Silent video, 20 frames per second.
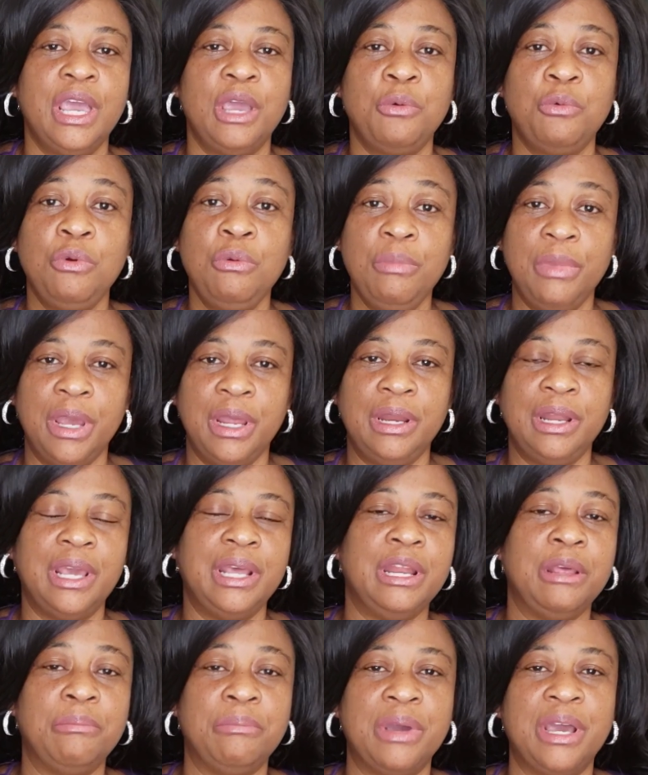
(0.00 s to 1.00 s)
A woman
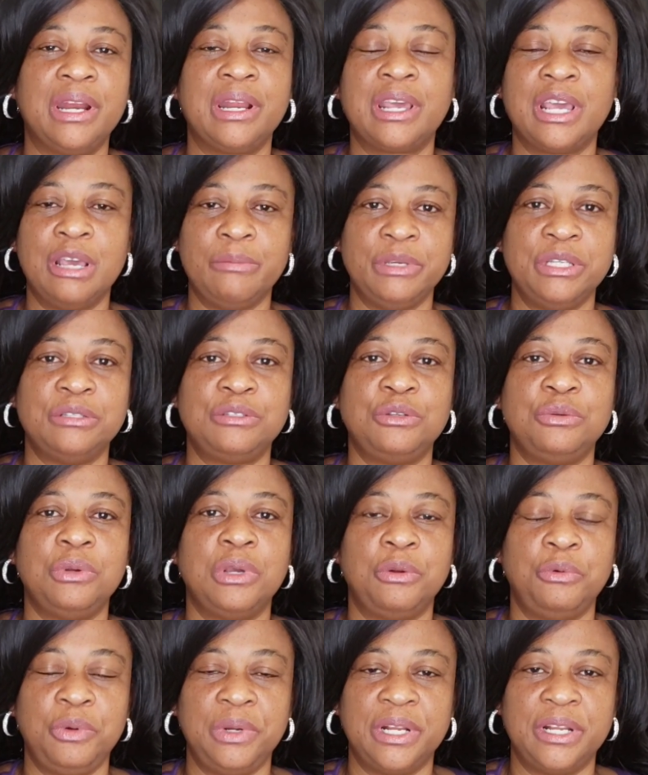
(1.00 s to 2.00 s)
and a man come
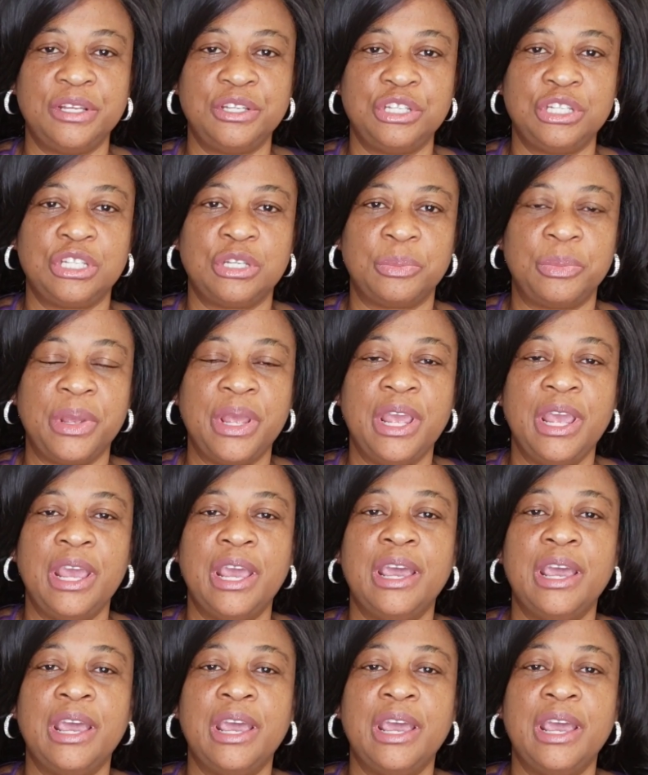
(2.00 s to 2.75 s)
into a relationship,